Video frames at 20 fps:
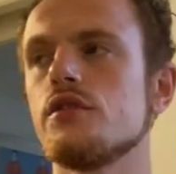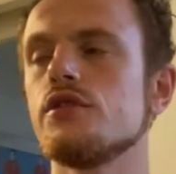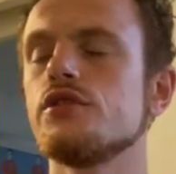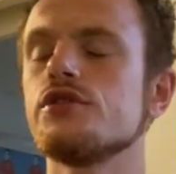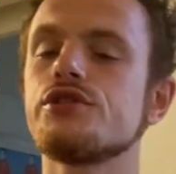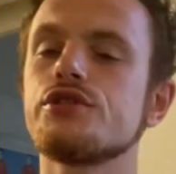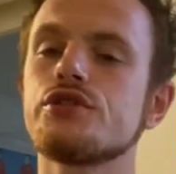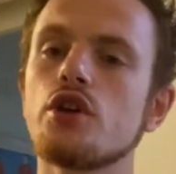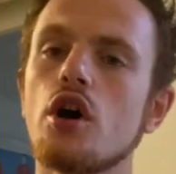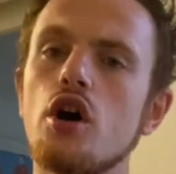
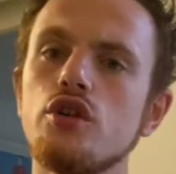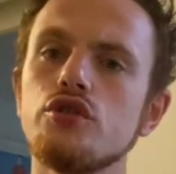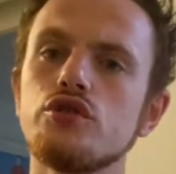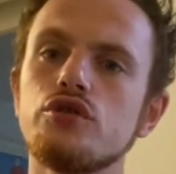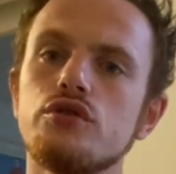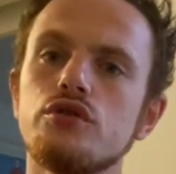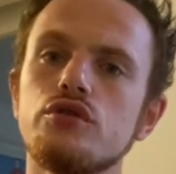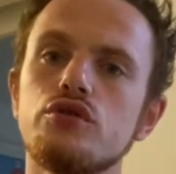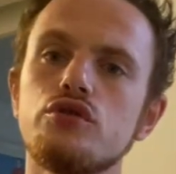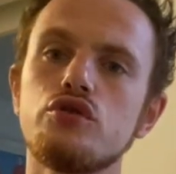Start
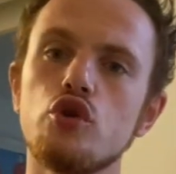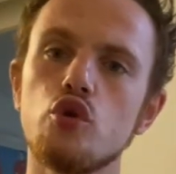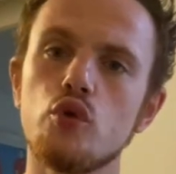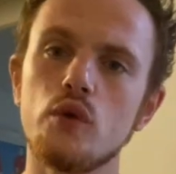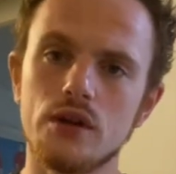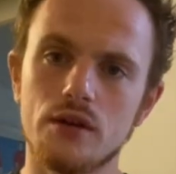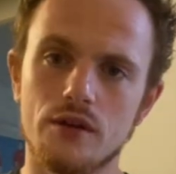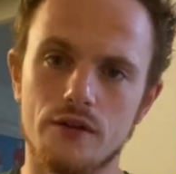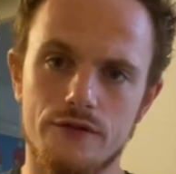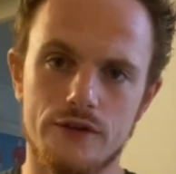
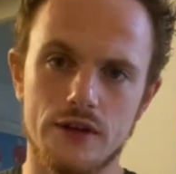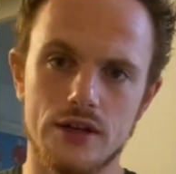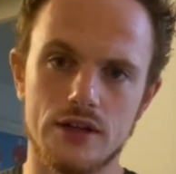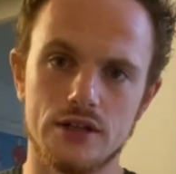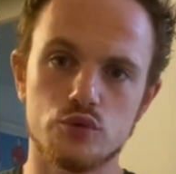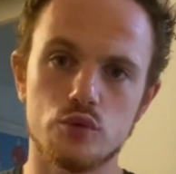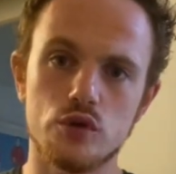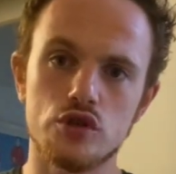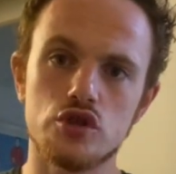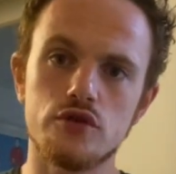doing
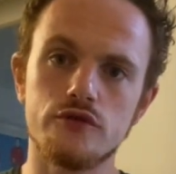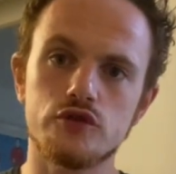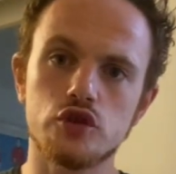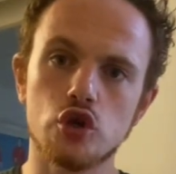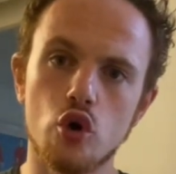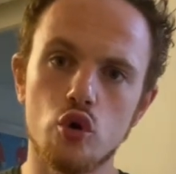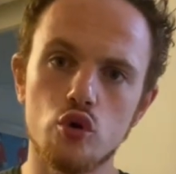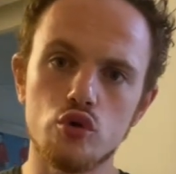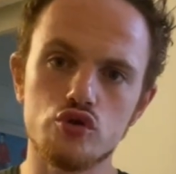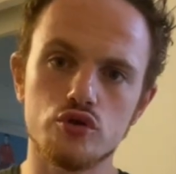things which you've
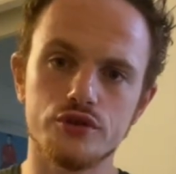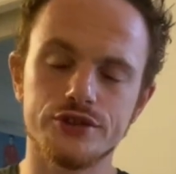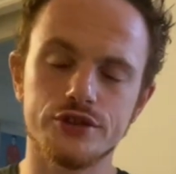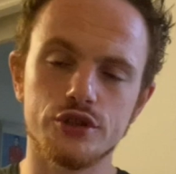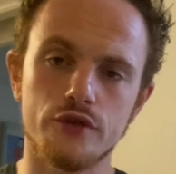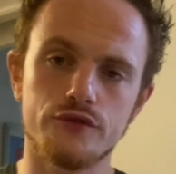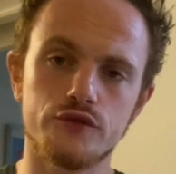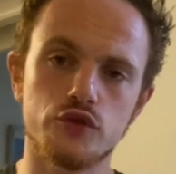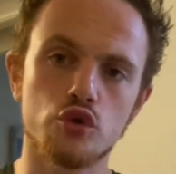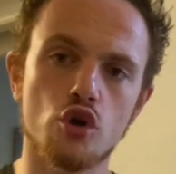told
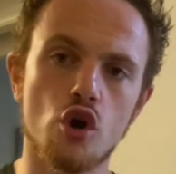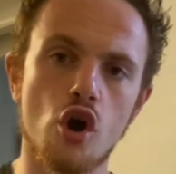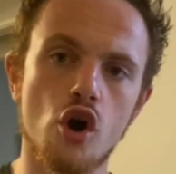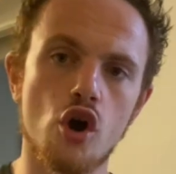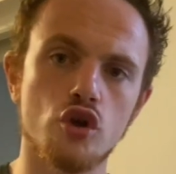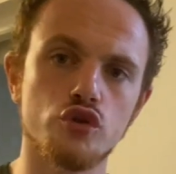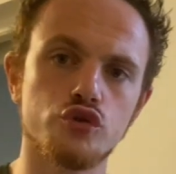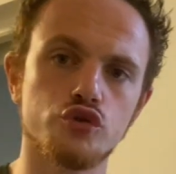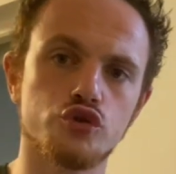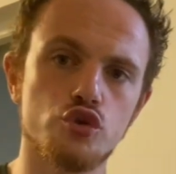yourself you
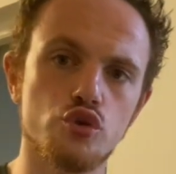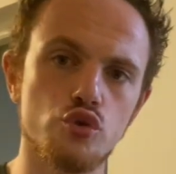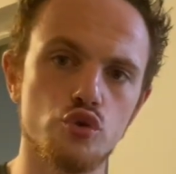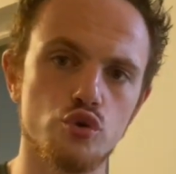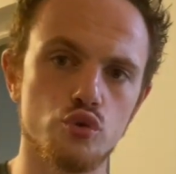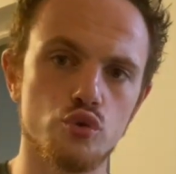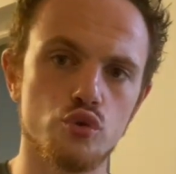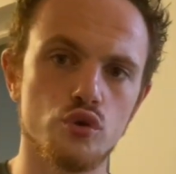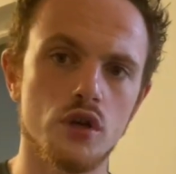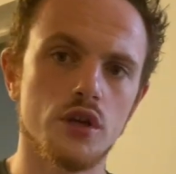can't
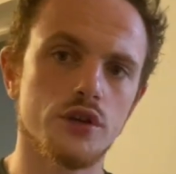do.